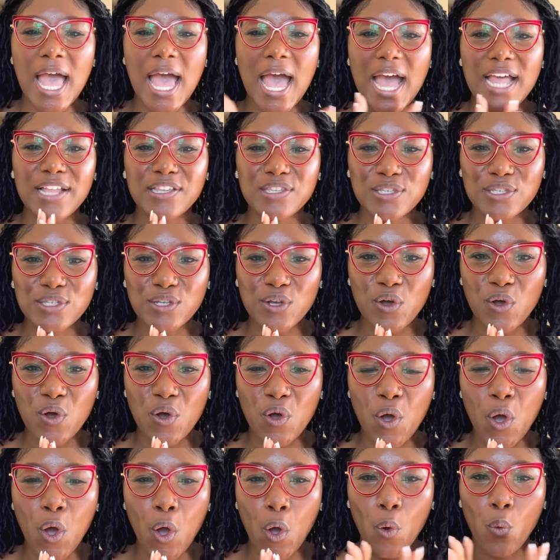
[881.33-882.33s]
And
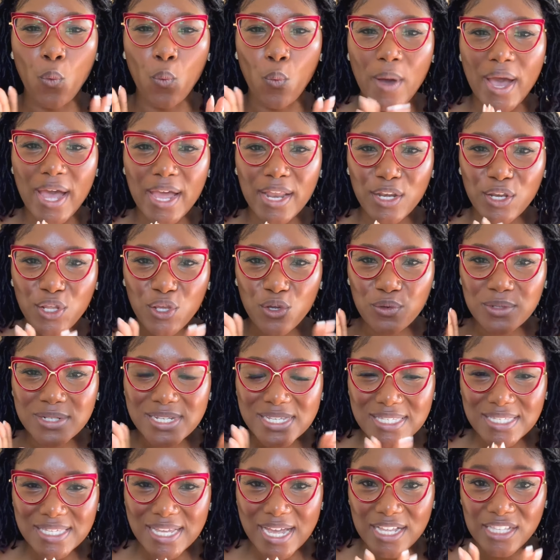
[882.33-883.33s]
so when you
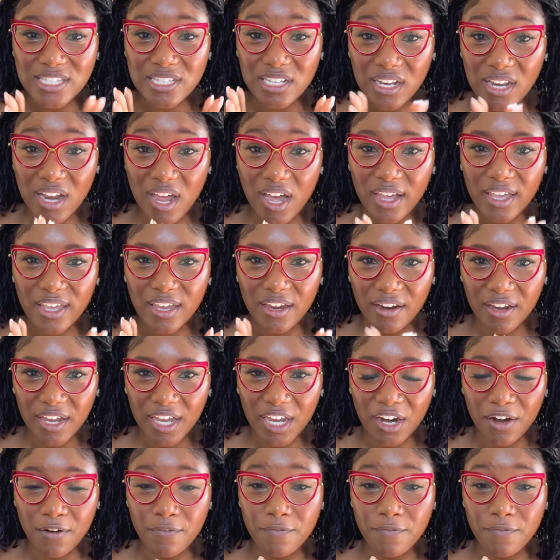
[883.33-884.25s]
decide to lock your hair,